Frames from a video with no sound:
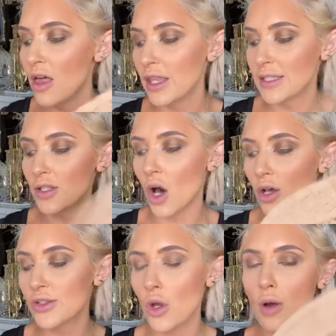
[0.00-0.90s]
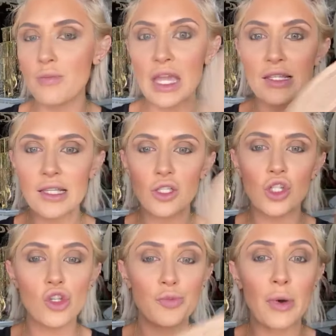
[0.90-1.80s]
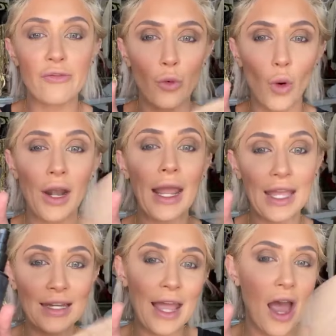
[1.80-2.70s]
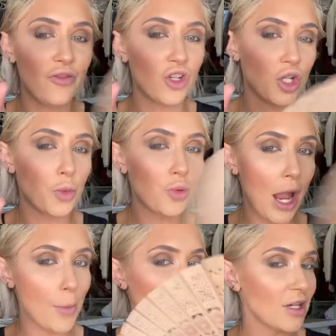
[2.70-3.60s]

This is also amazing to use before and after your primer to